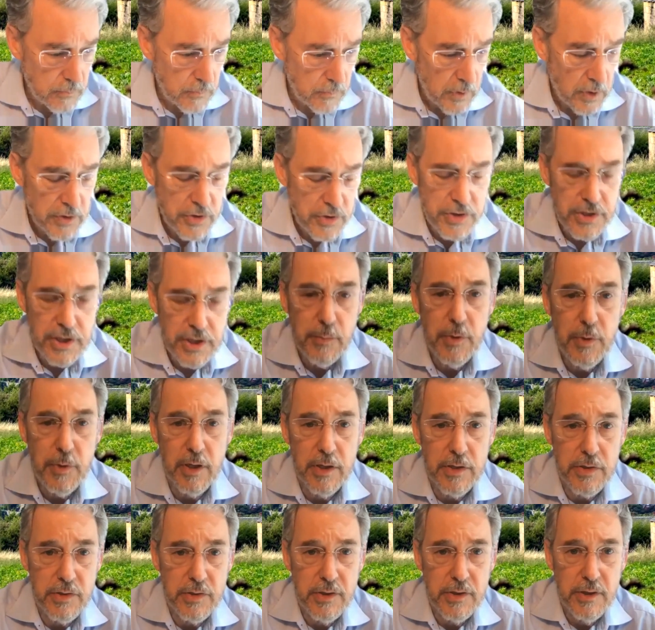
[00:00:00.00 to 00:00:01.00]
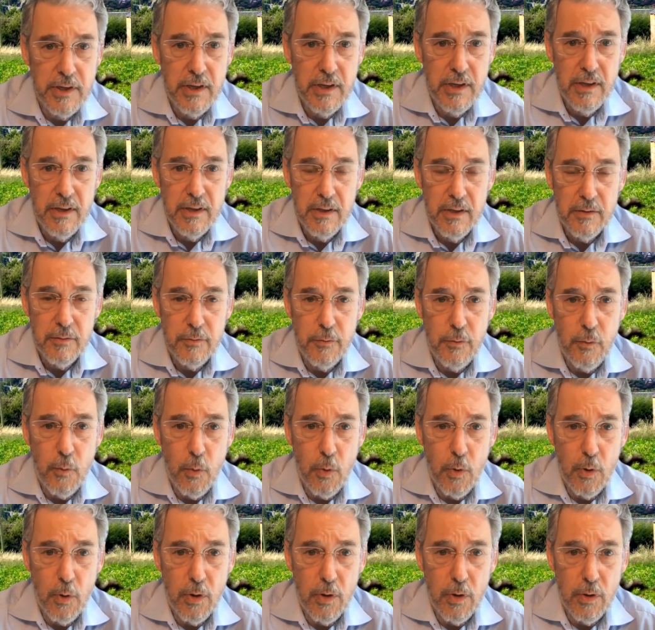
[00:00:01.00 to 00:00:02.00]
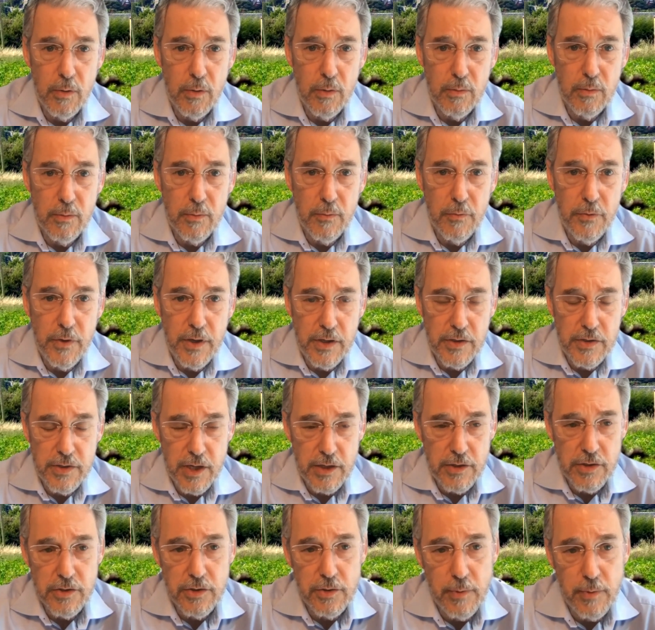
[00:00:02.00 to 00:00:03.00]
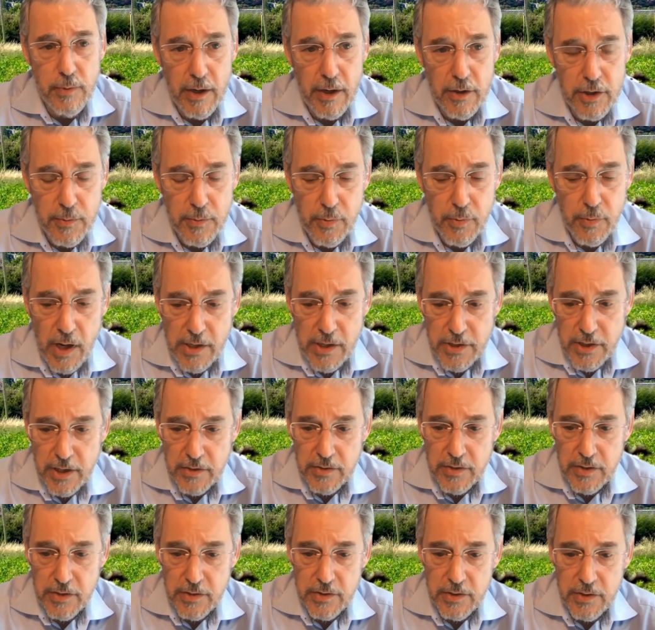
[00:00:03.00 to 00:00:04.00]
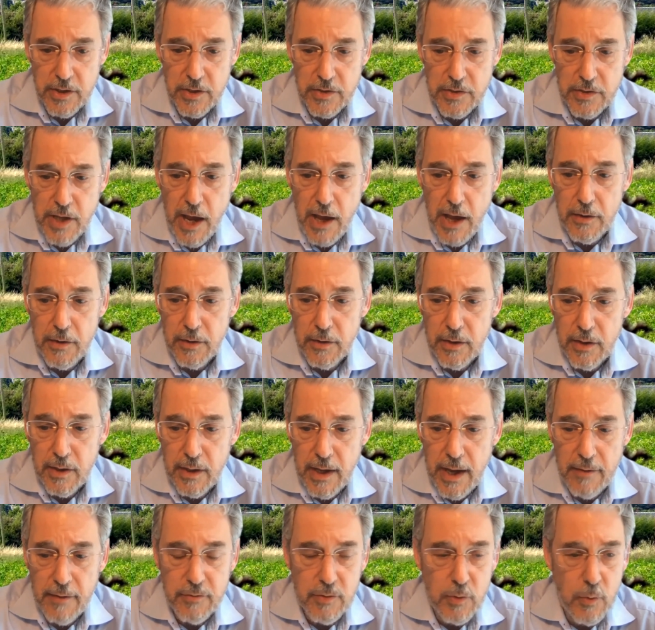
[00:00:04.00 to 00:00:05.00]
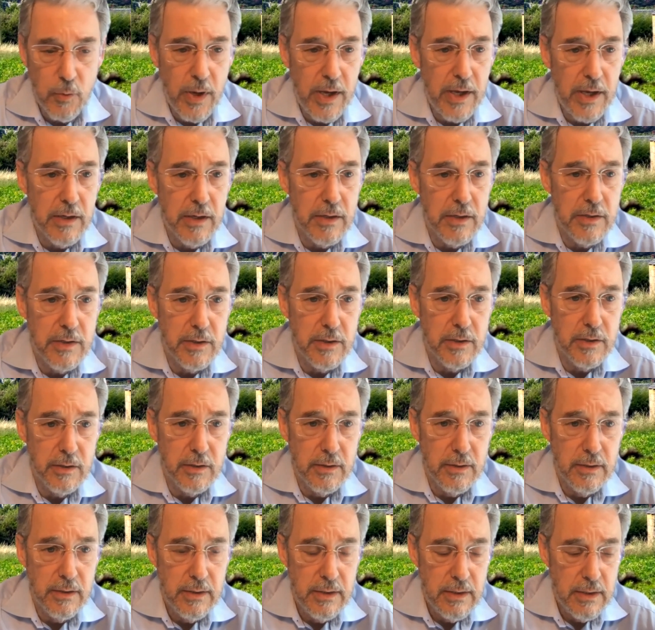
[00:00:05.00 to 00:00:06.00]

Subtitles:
stimulus for things such as new energy projects is either going to have to wait until